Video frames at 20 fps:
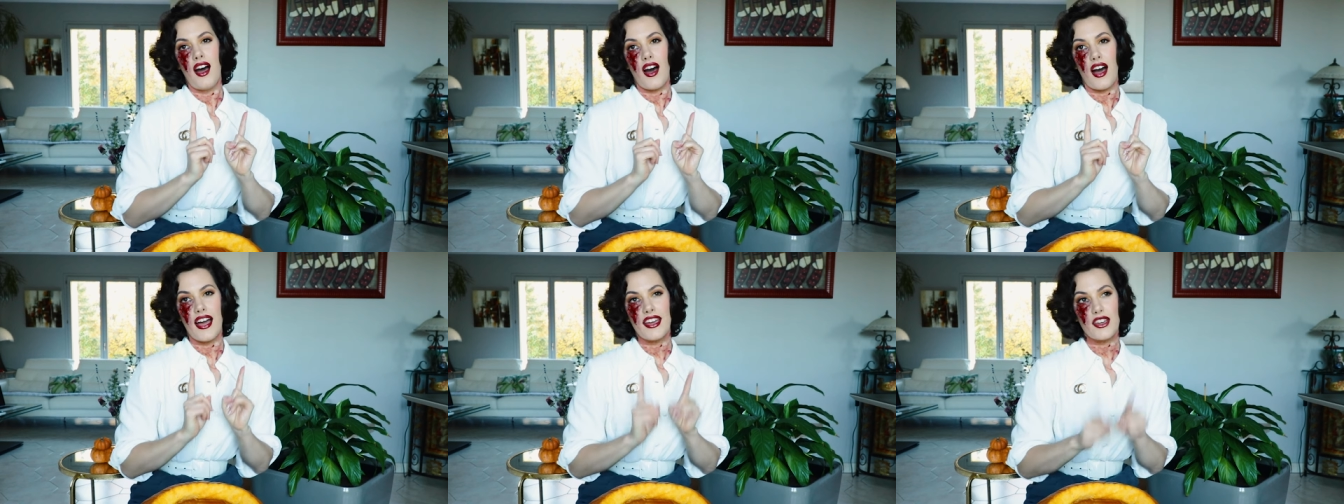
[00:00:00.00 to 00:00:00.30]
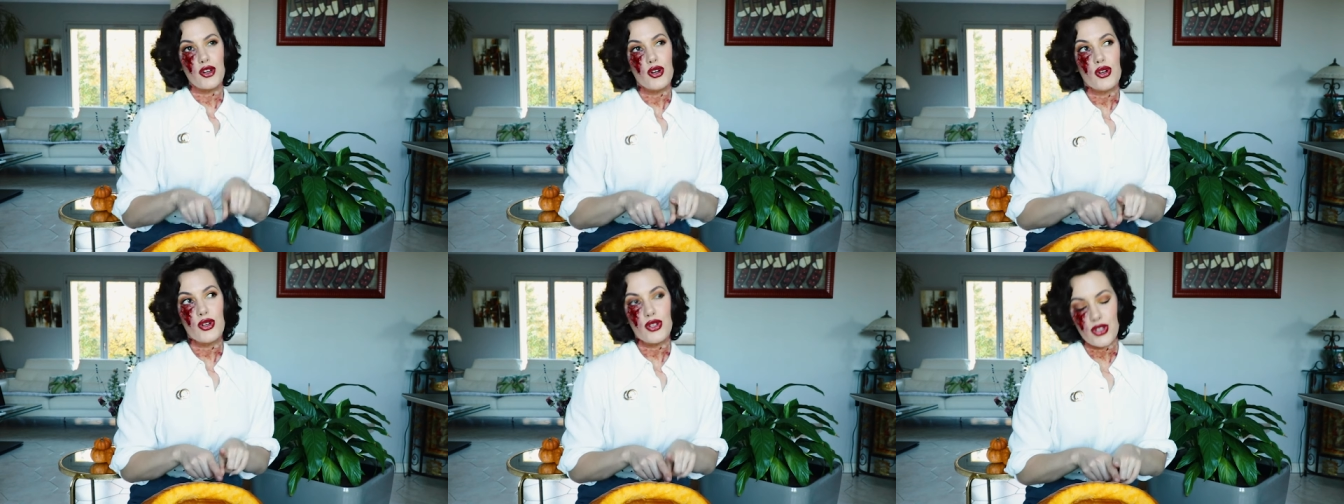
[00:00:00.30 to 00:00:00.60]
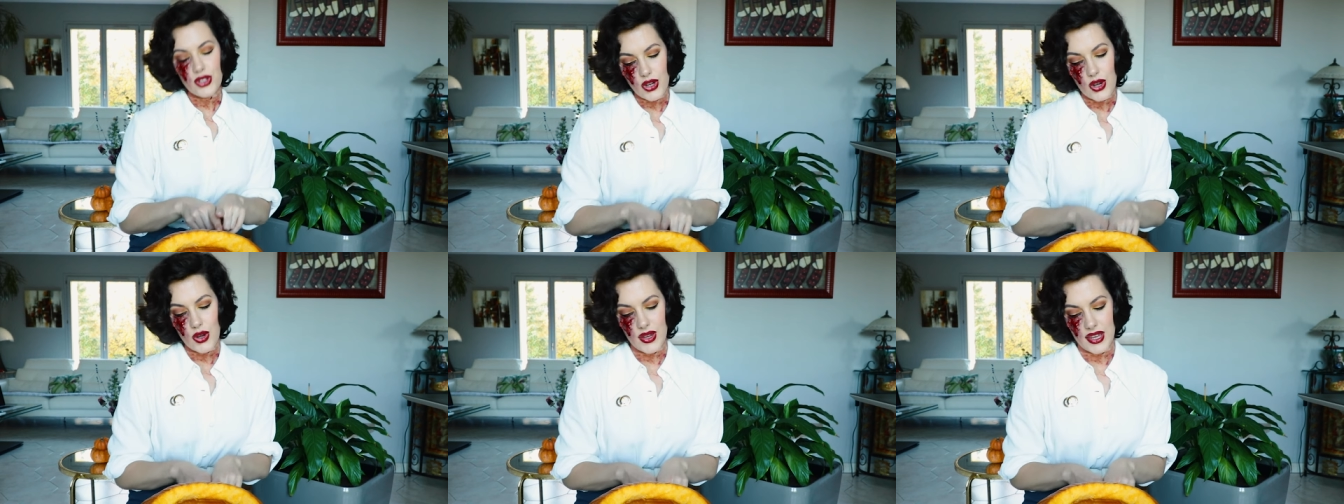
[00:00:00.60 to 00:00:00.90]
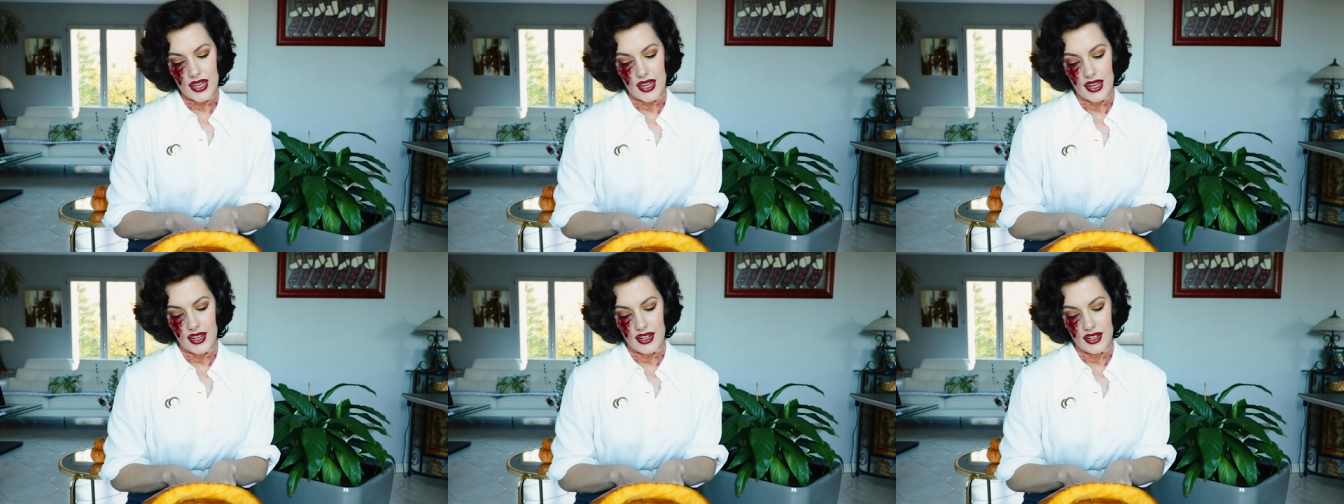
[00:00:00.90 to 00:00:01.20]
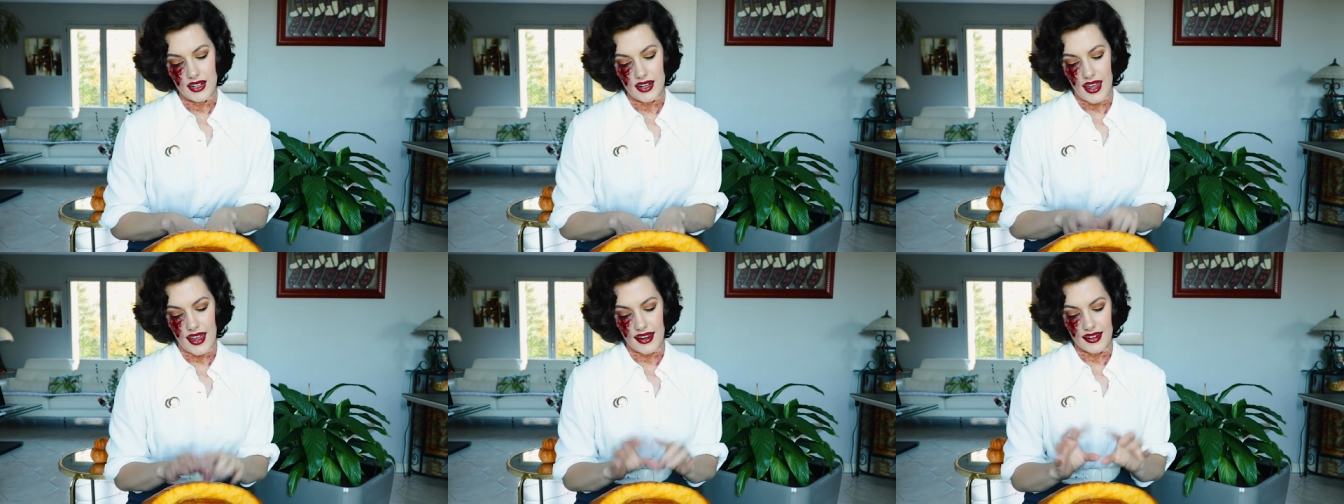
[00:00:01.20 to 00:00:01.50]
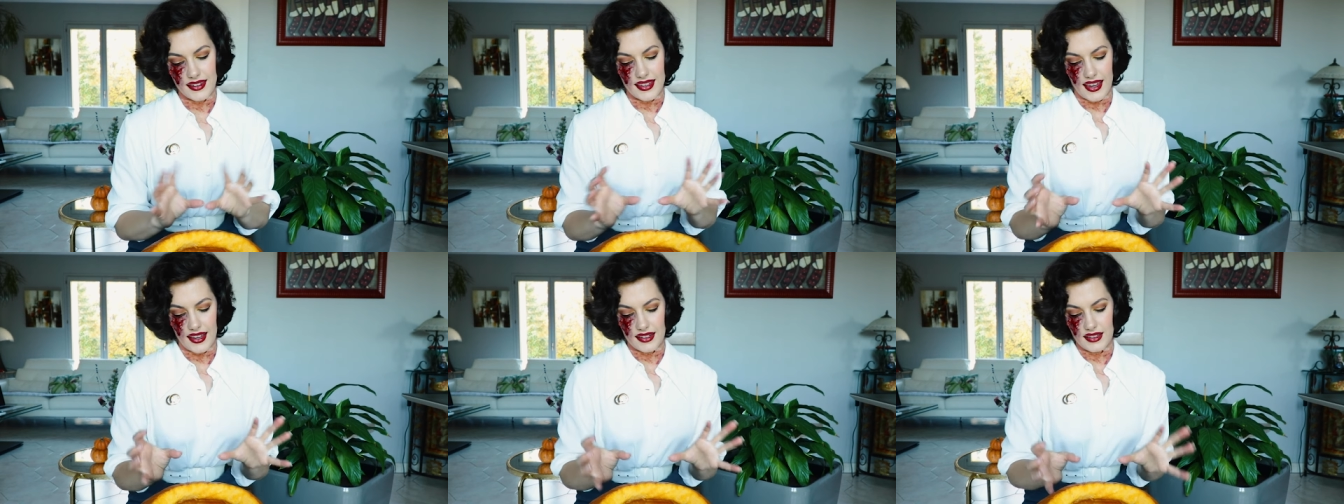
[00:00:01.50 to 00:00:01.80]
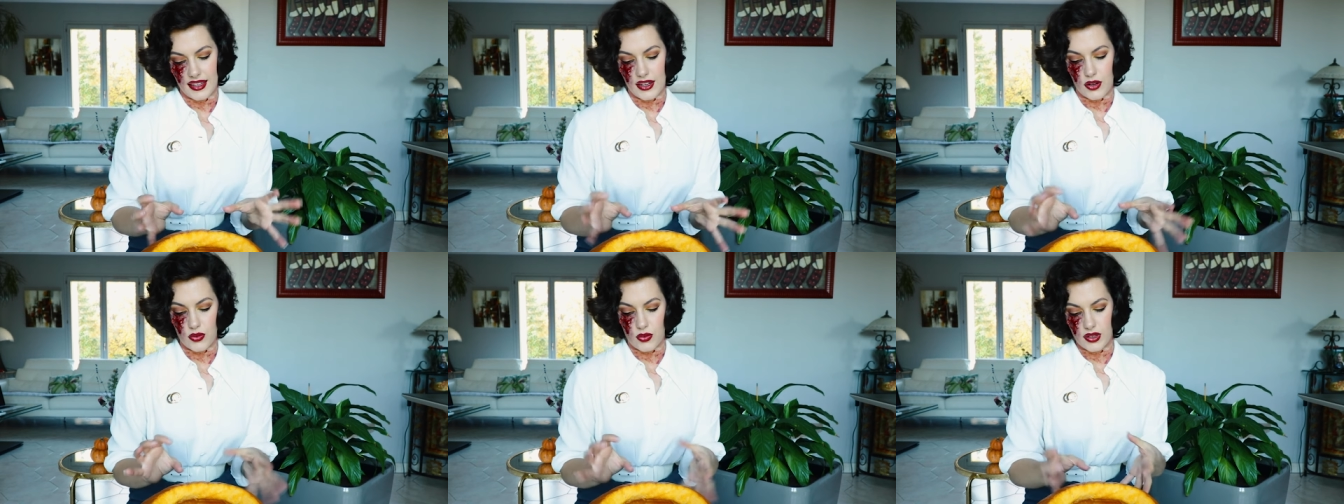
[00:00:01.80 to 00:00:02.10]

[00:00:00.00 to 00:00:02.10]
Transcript: I could go in and get like